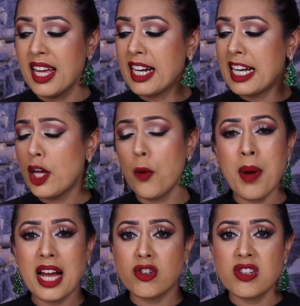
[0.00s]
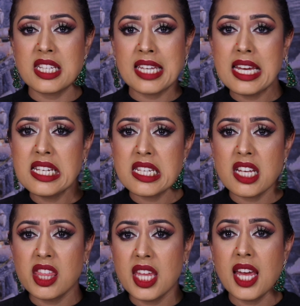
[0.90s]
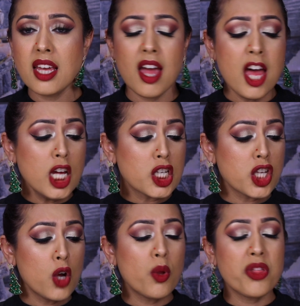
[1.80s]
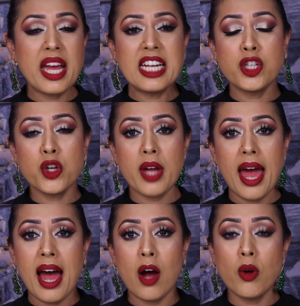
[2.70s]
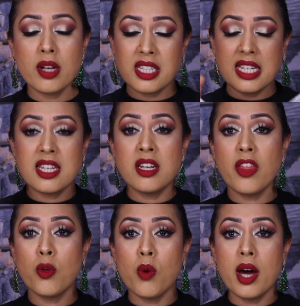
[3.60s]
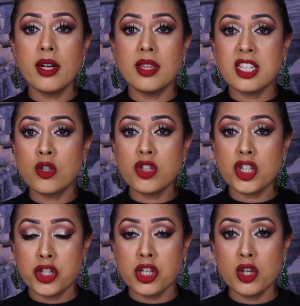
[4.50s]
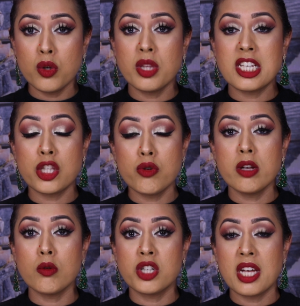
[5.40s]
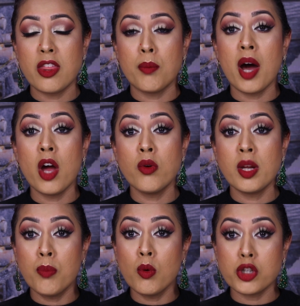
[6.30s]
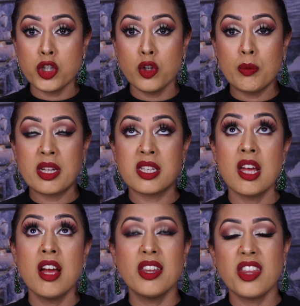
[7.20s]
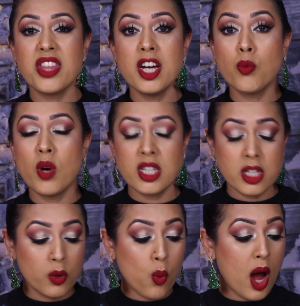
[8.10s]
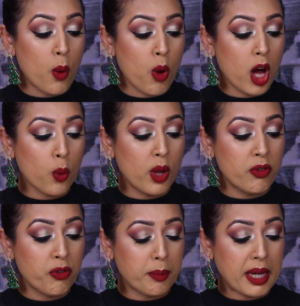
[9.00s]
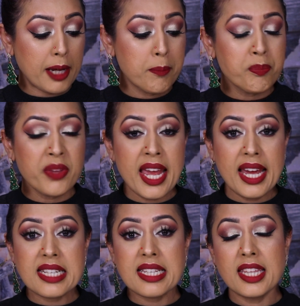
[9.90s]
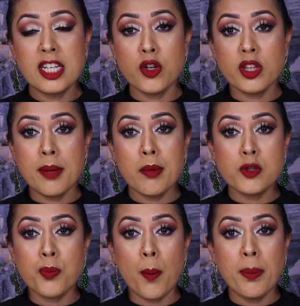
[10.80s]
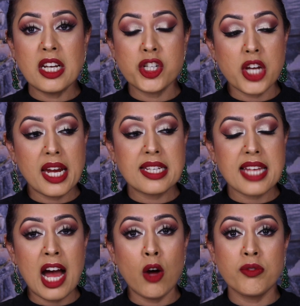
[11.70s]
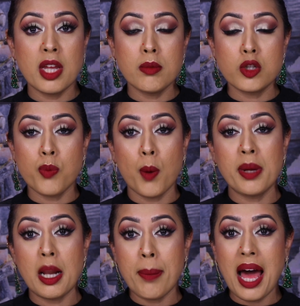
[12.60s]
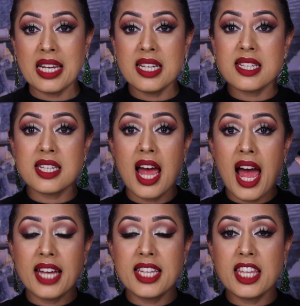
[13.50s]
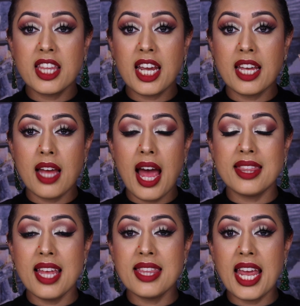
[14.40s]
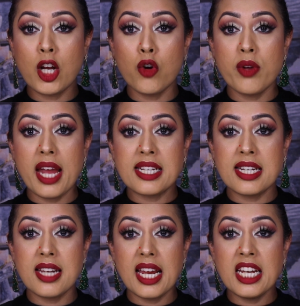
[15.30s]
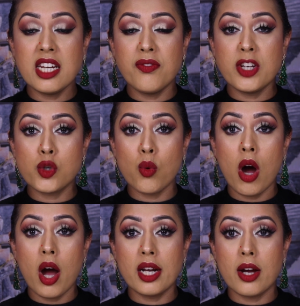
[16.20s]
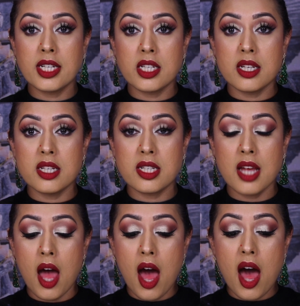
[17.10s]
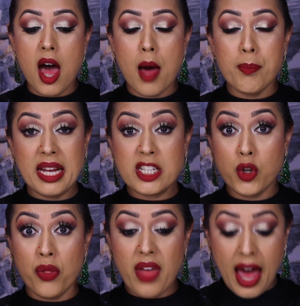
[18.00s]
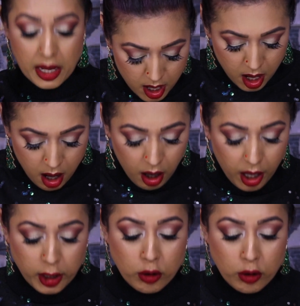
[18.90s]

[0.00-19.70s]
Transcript: Cleopatra's Kiss, I think. So they took out, because there's another one, there's not just two, there's three altogether, but I only bought two because the third one didn't quite work well for me, is that they took their most popular shades out of their most popular palettes and they, they and then they created individual highlighters uh, based on that. I